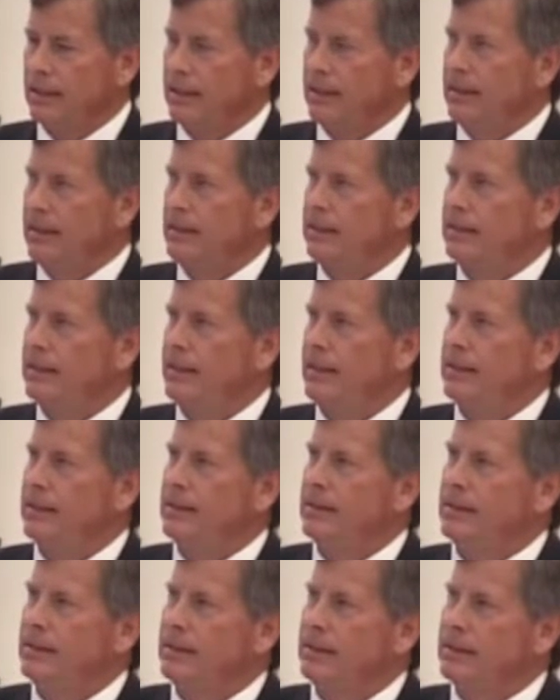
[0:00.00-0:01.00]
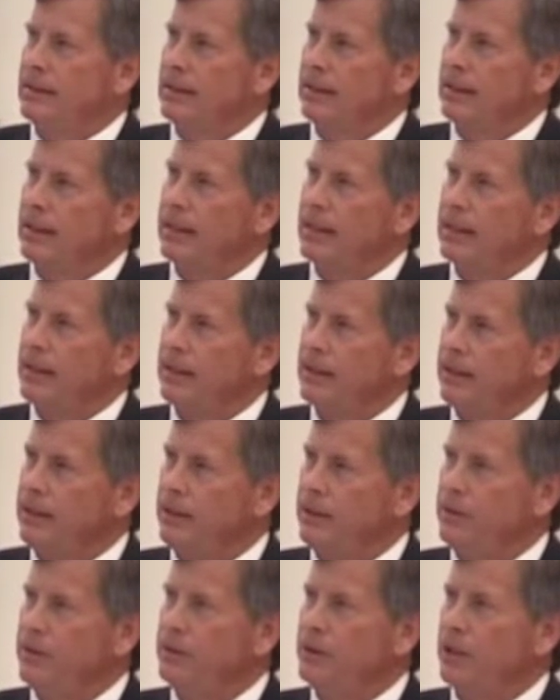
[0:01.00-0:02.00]
the state sees a
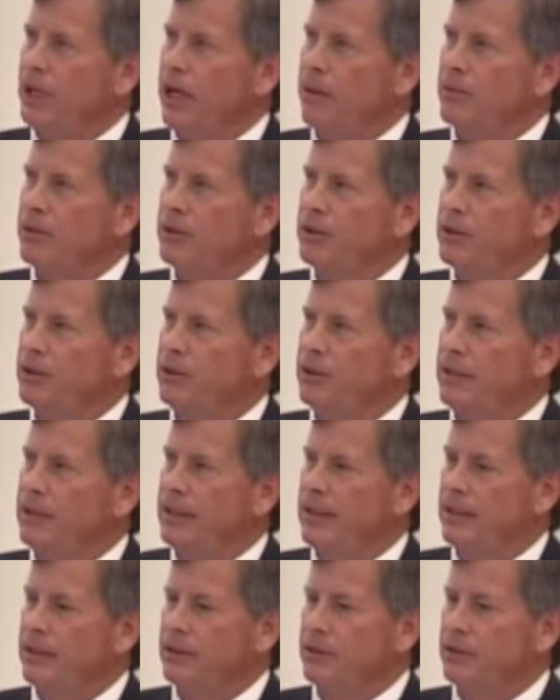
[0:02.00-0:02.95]
huge opportunity